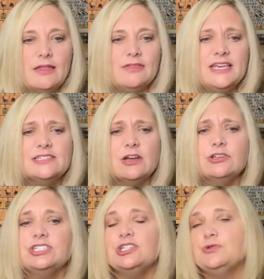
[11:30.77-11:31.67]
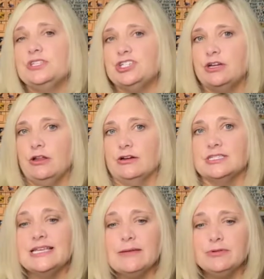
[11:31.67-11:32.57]
These are stitched with Gentle Art
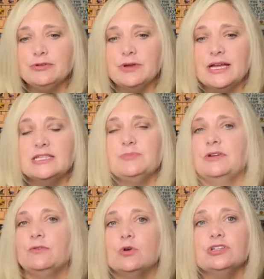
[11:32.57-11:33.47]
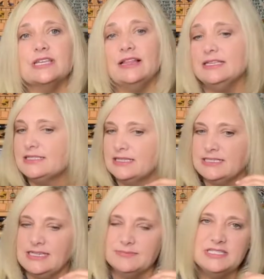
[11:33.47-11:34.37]
sampler threads, but of course I list the
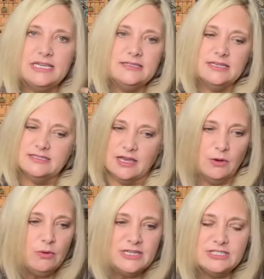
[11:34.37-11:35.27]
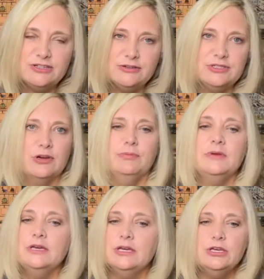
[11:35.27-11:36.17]
DMCs as I always do, so
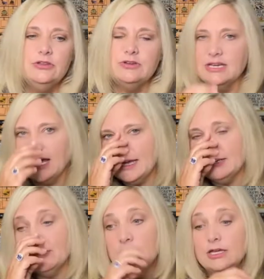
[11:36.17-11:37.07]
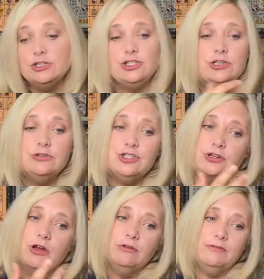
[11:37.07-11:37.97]
you can kind of choose
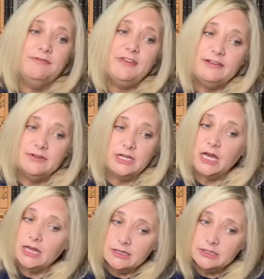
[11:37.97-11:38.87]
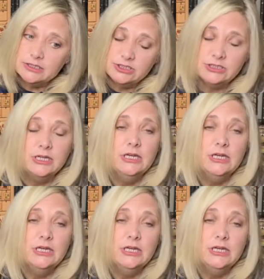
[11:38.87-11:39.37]
your own favorite colors.